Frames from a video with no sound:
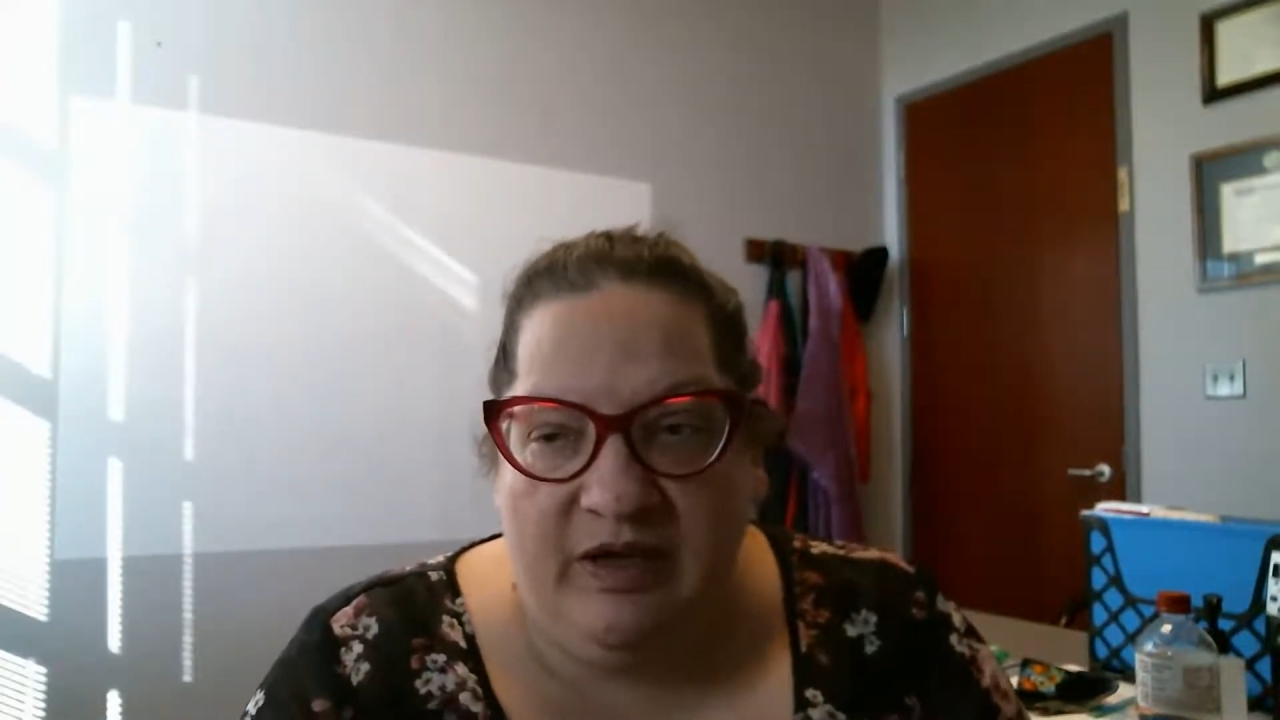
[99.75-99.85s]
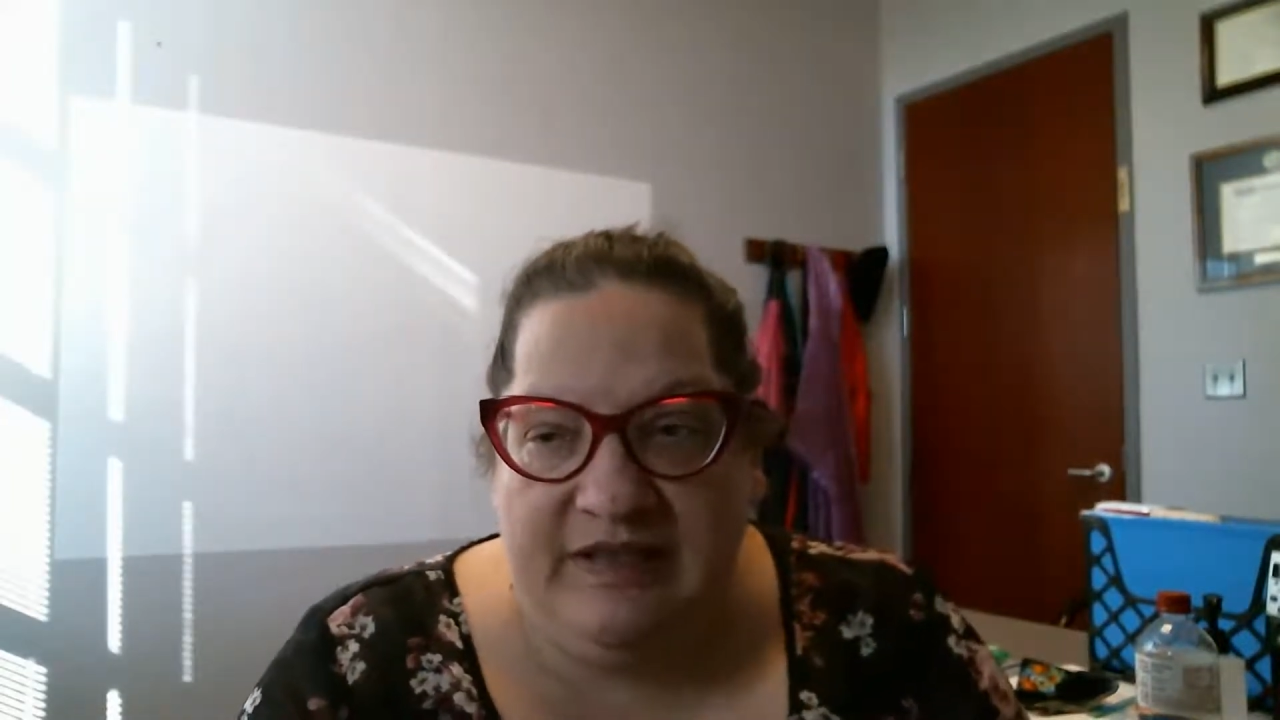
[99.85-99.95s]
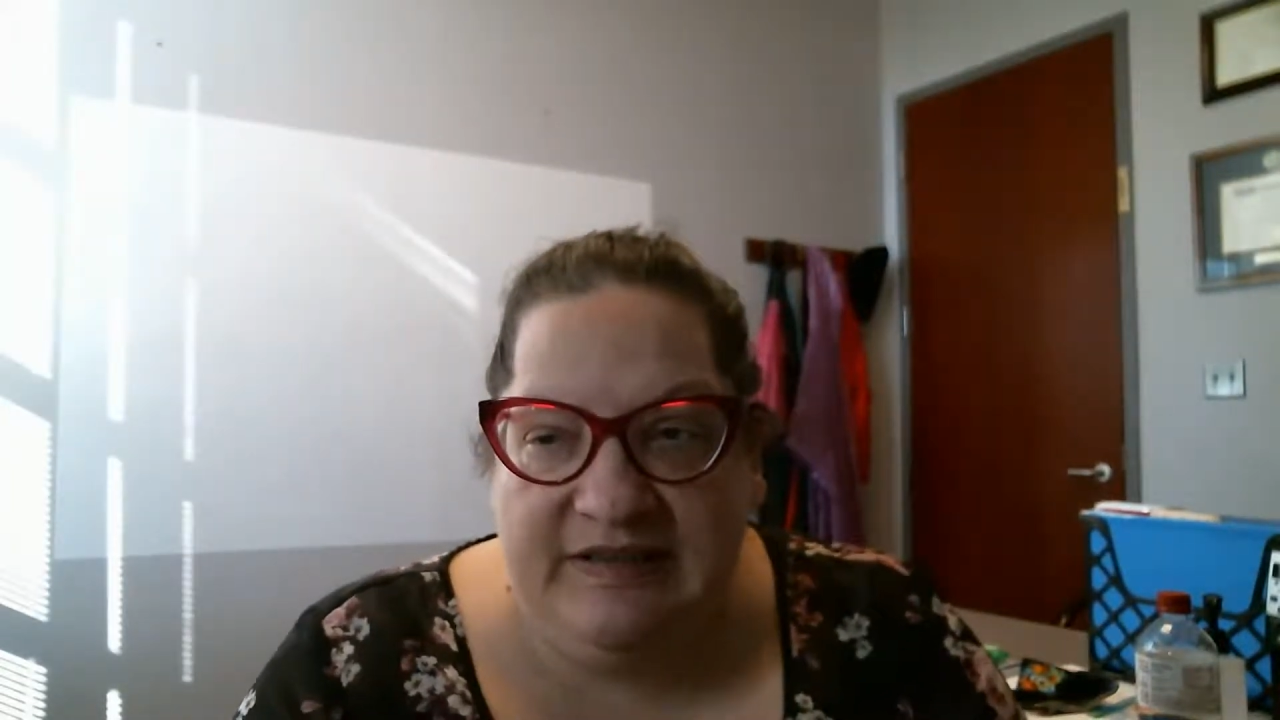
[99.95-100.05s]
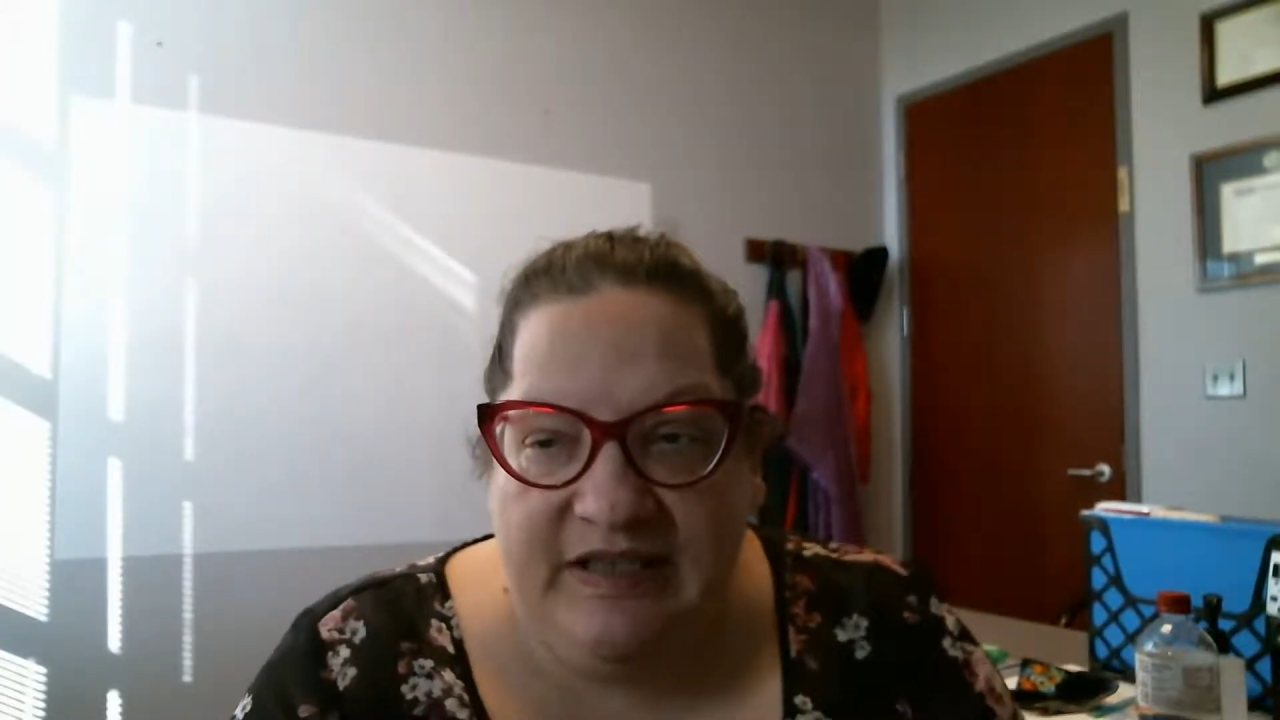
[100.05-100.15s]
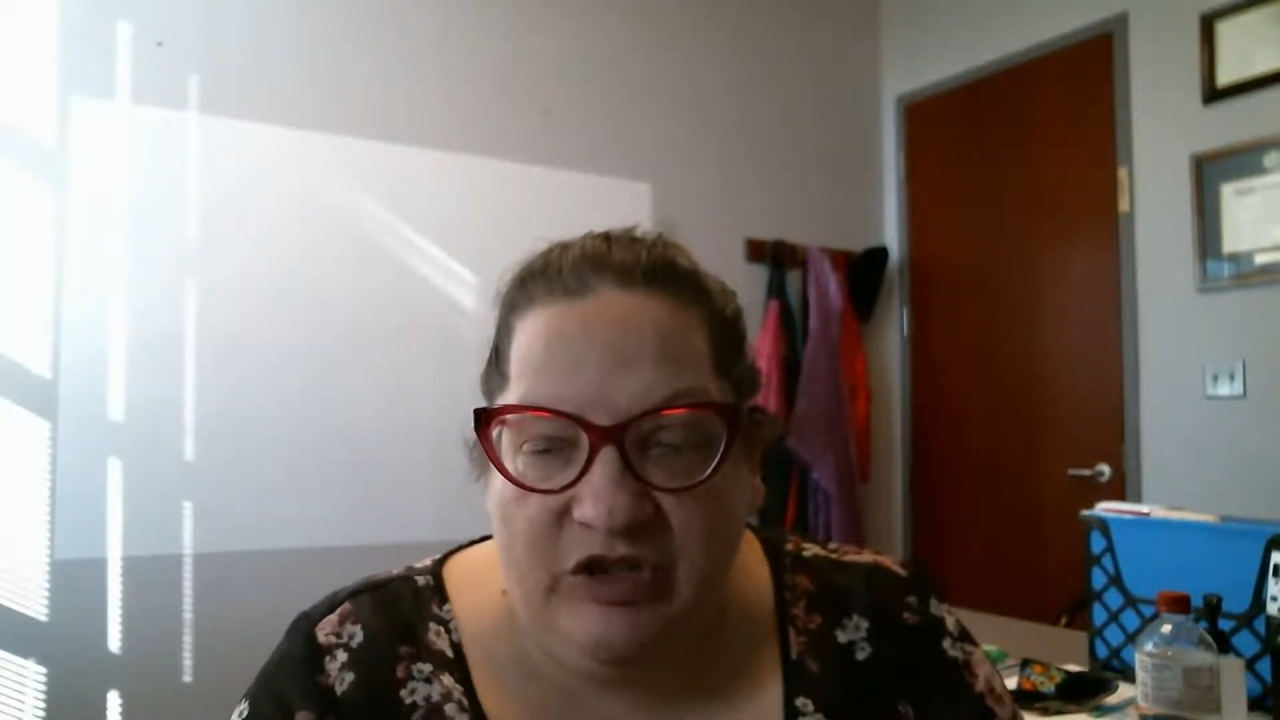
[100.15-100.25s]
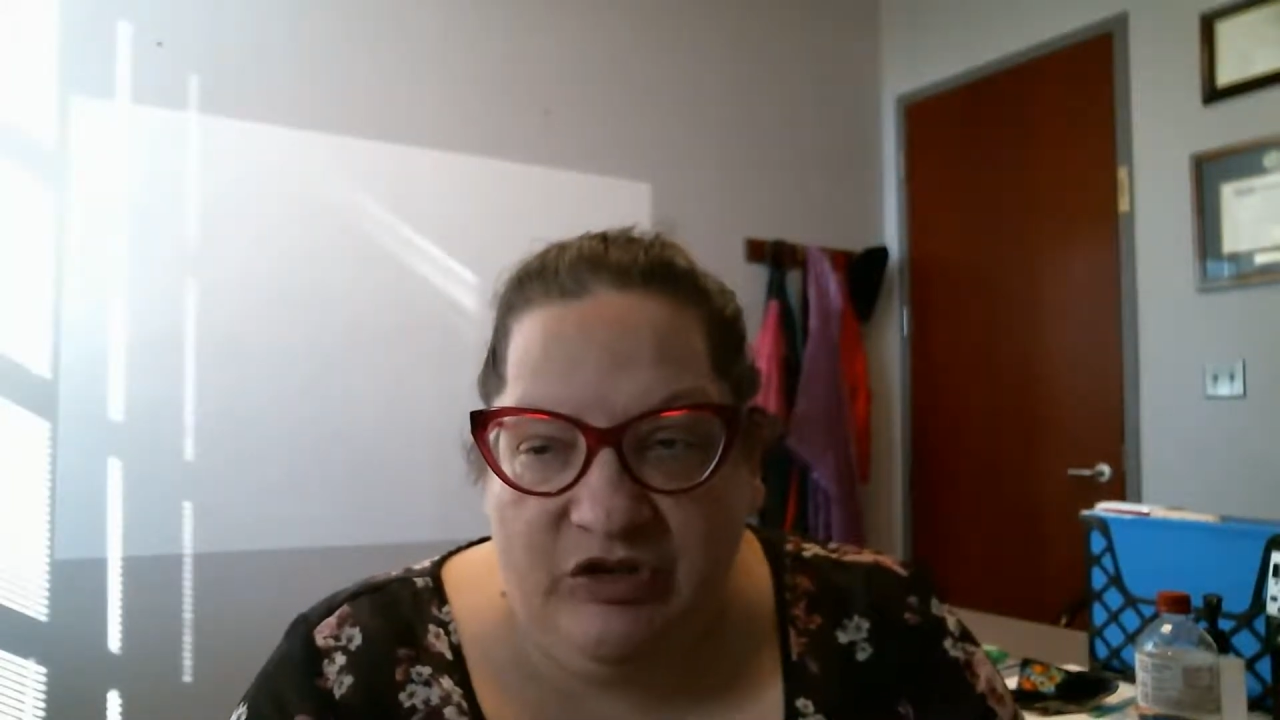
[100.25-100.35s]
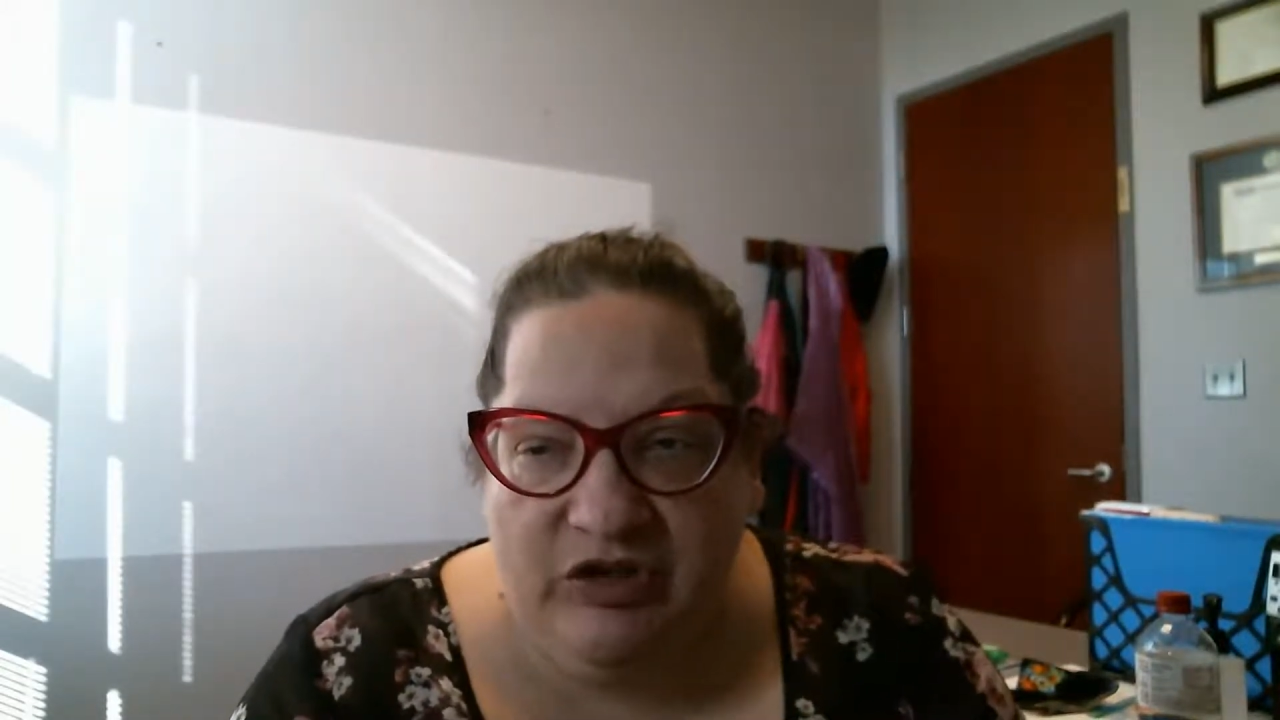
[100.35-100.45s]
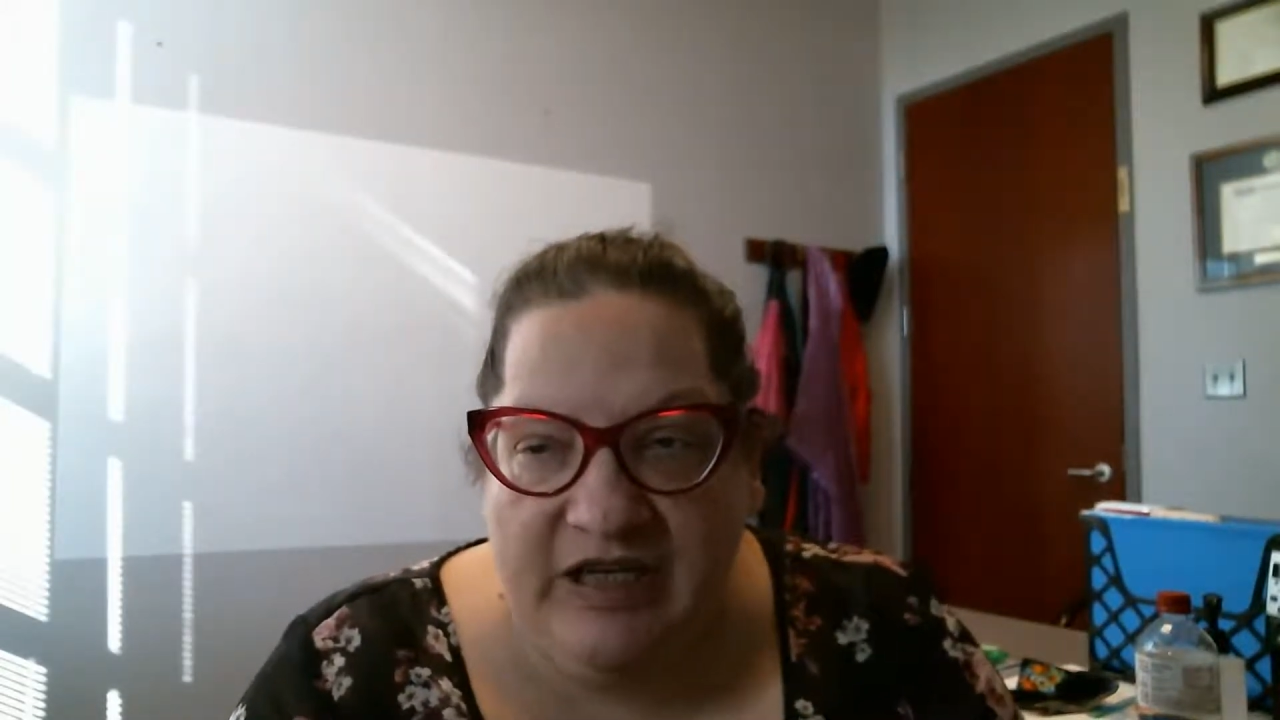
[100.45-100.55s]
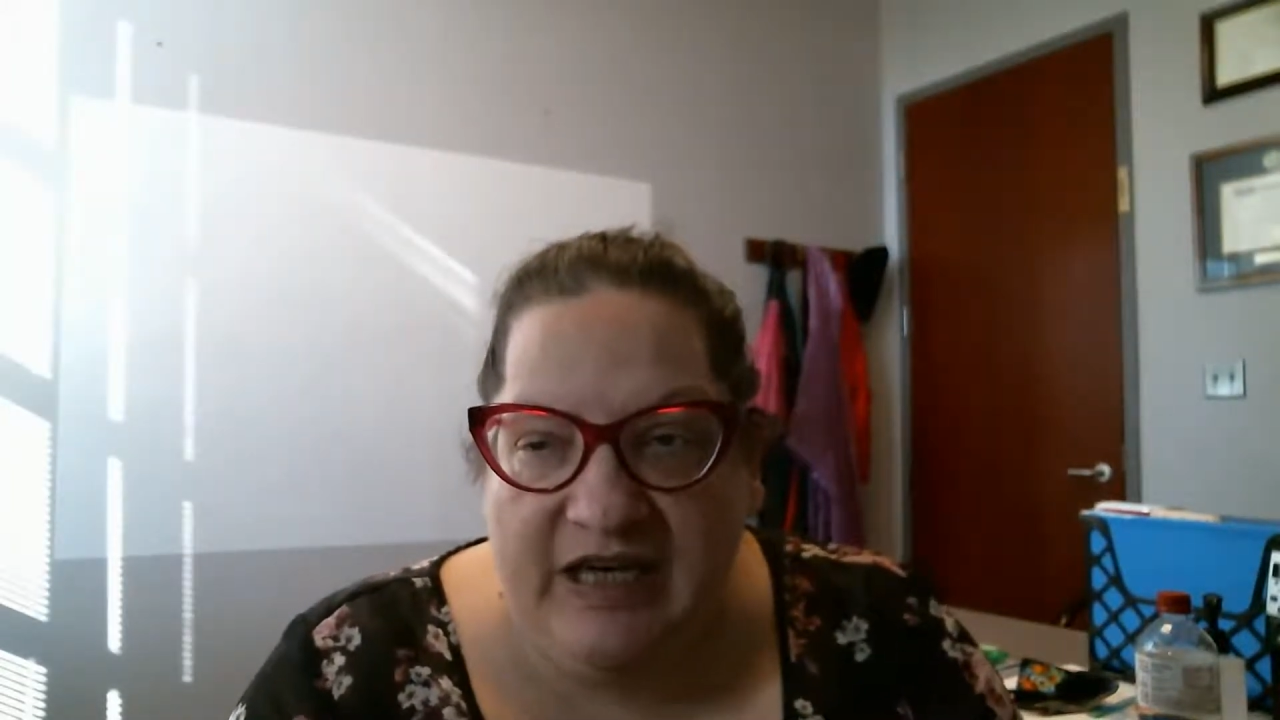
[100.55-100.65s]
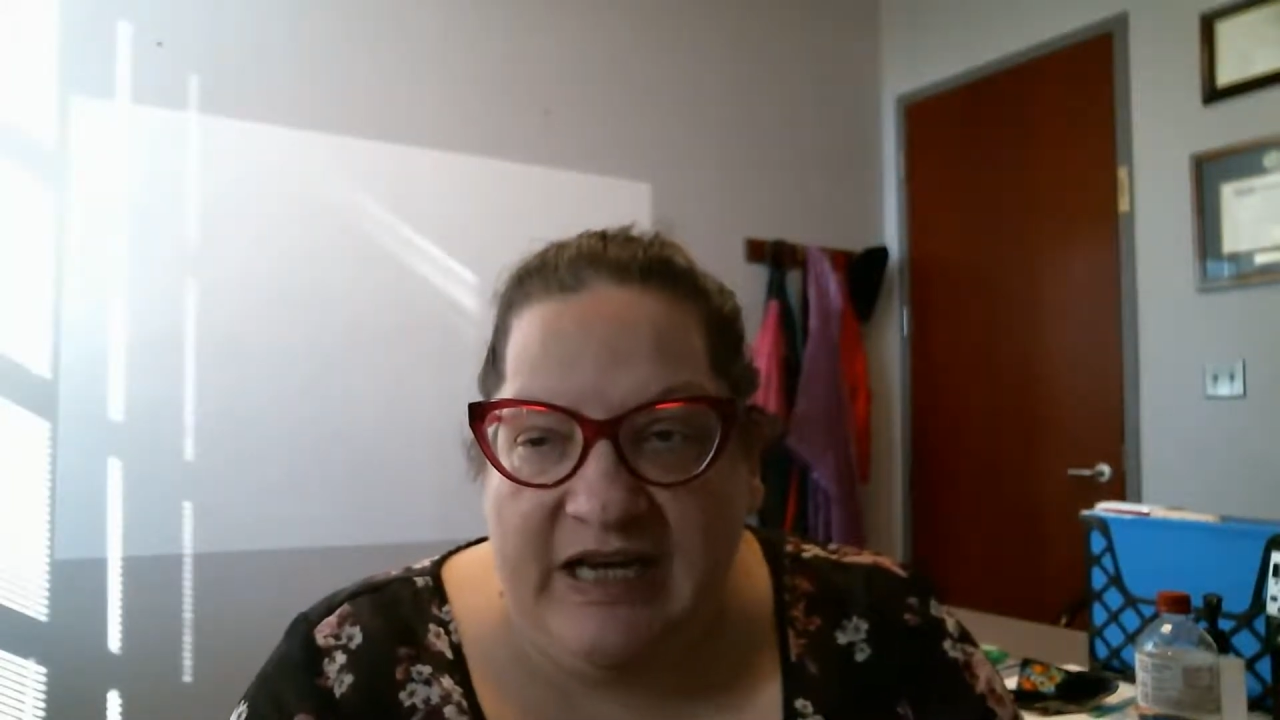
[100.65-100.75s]

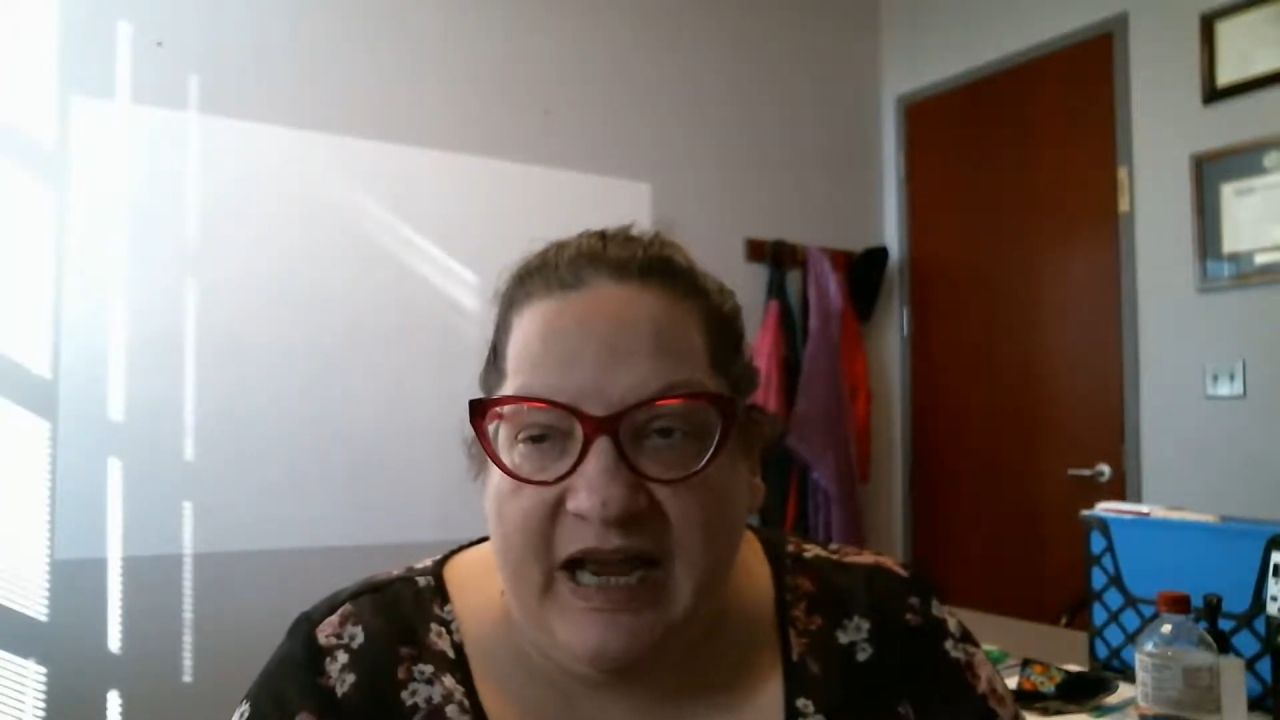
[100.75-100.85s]
essentially an